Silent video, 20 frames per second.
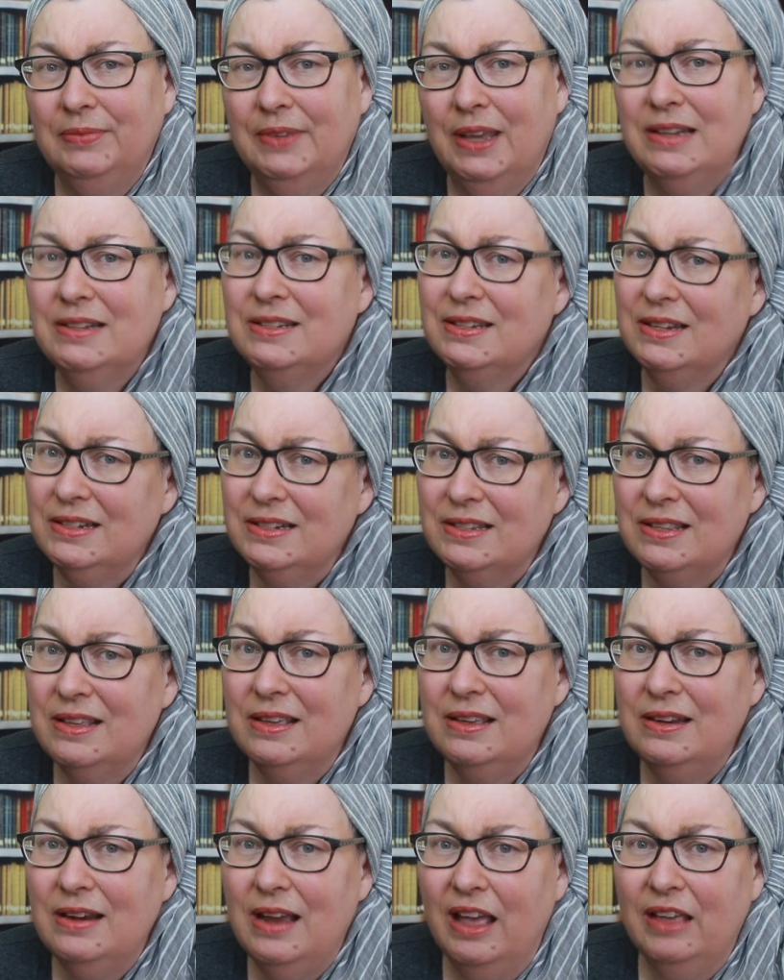And since
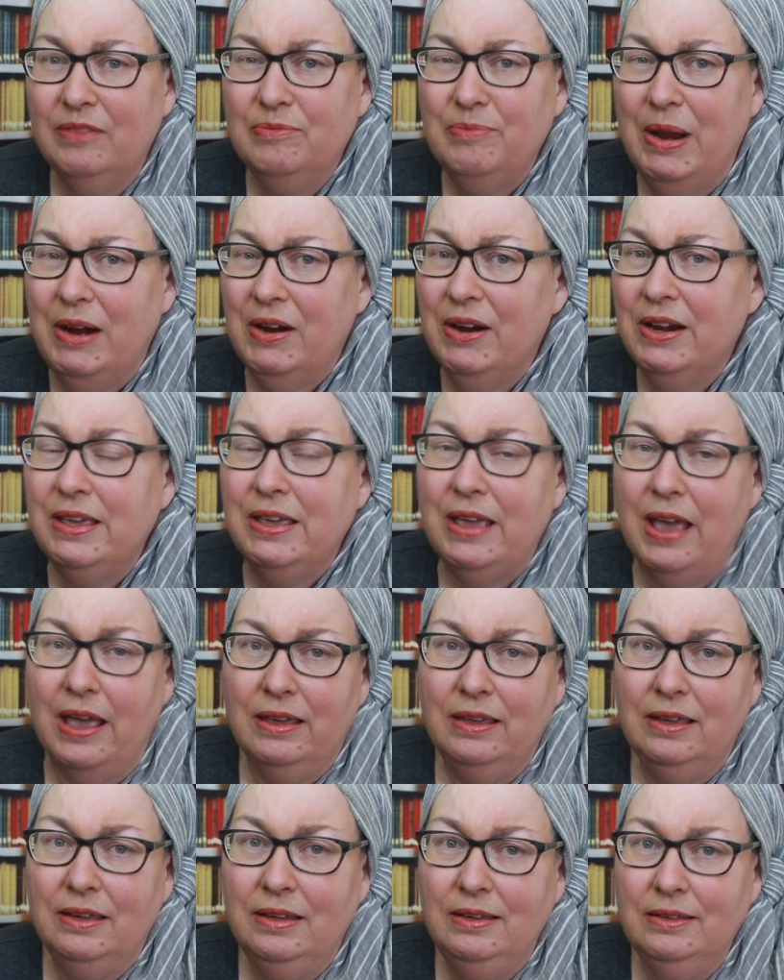then, I've married a
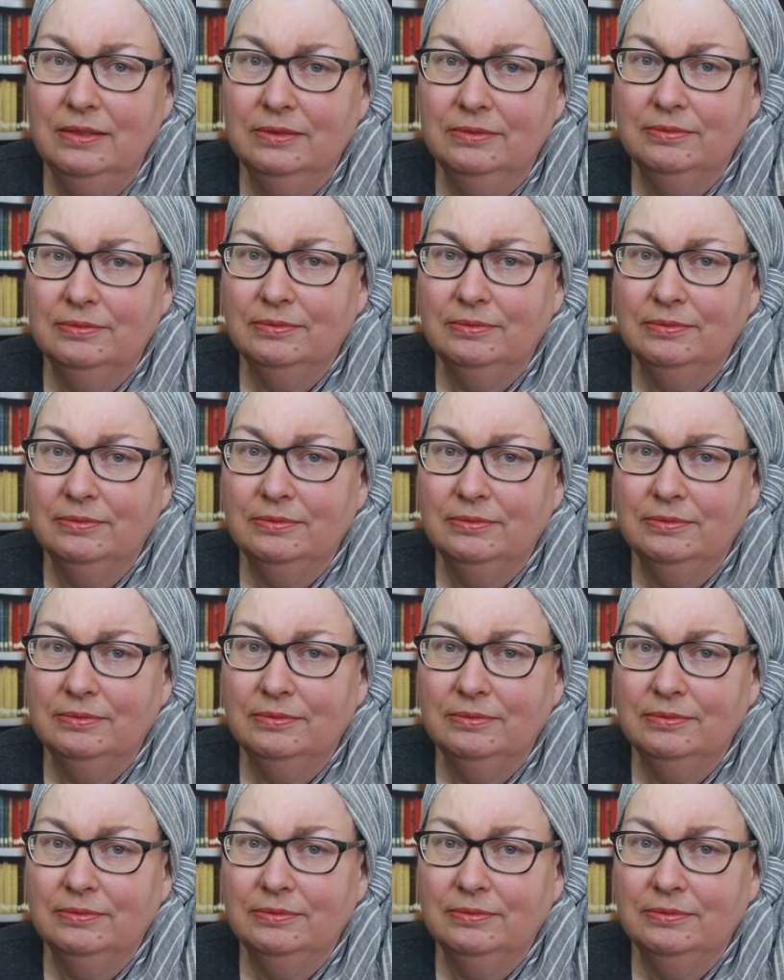Yankee,